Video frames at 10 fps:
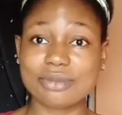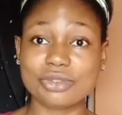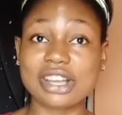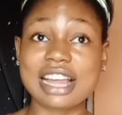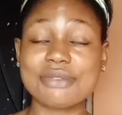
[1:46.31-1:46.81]

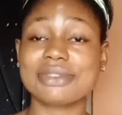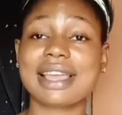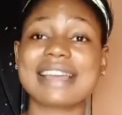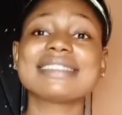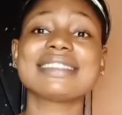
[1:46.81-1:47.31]
you can even
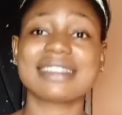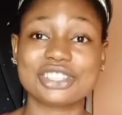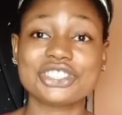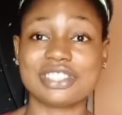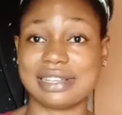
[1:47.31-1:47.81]
get 3
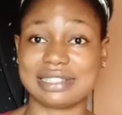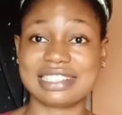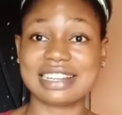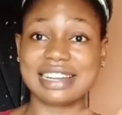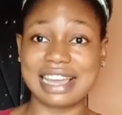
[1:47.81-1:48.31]

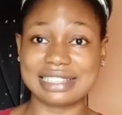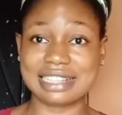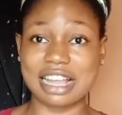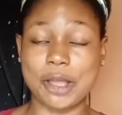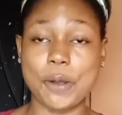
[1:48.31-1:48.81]
shades
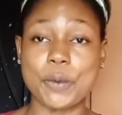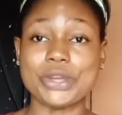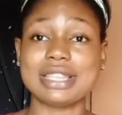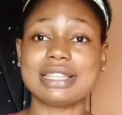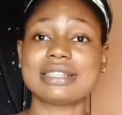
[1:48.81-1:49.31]
lighter
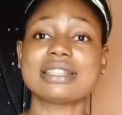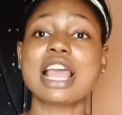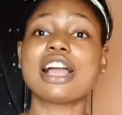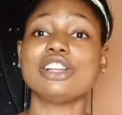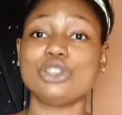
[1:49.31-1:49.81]
with this
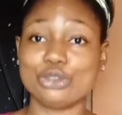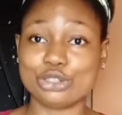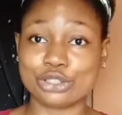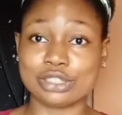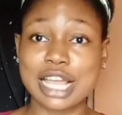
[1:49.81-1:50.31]

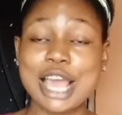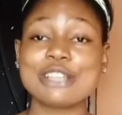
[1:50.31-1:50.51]
lotion.